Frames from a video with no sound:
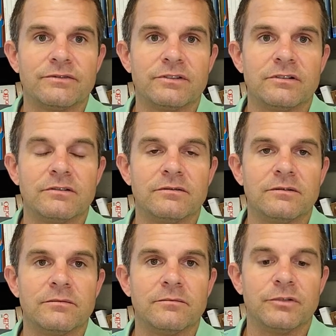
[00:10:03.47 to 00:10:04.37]
for
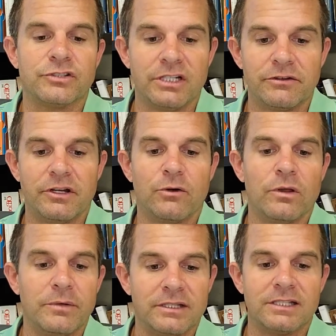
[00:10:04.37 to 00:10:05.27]
machinery and
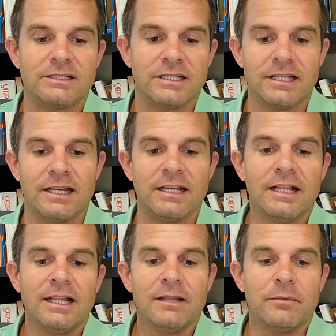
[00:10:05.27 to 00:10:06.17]
equipment, things like that.
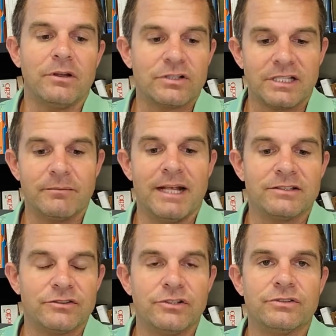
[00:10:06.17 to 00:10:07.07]
But it looks like
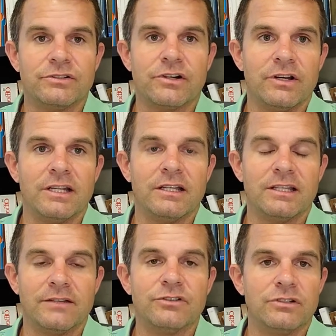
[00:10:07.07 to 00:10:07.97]
Massachusetts already
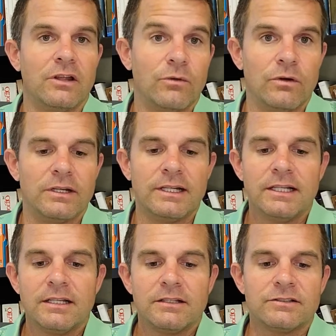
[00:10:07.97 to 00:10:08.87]
gives you another one.
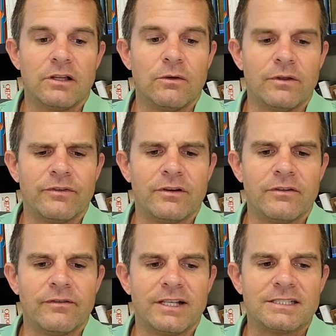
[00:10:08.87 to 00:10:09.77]
So if you're
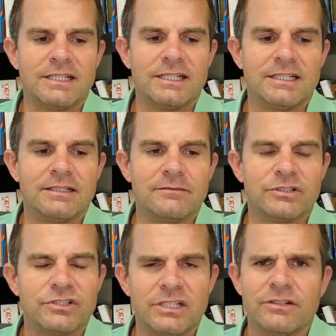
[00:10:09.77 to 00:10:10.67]
investing in
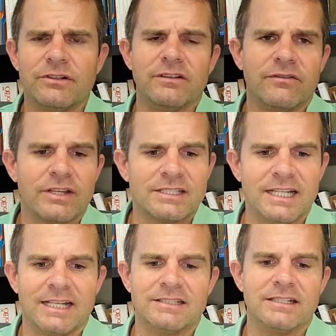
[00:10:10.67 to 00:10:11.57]
machinery, fixed
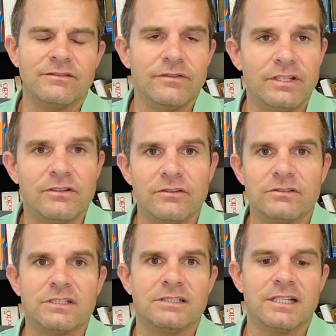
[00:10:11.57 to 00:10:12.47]
assets,
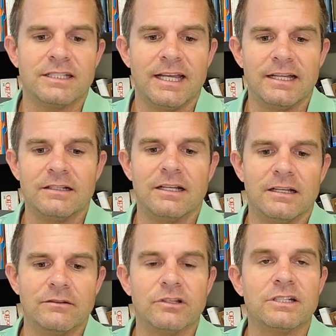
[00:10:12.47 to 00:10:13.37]
vehicles, things like that,
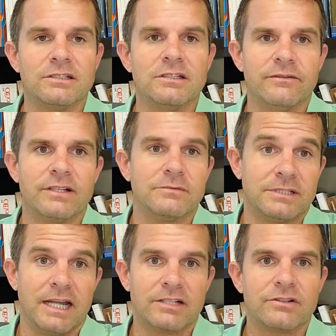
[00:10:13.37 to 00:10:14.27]
uh, look into the investment
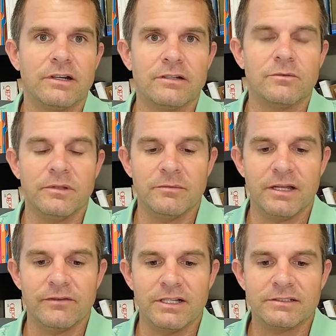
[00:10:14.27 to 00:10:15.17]
tax credit. Would be my
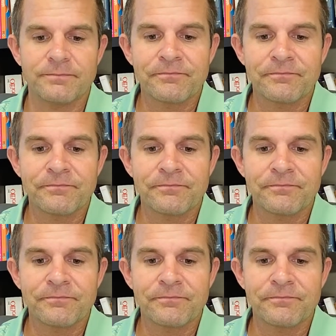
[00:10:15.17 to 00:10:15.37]
advice.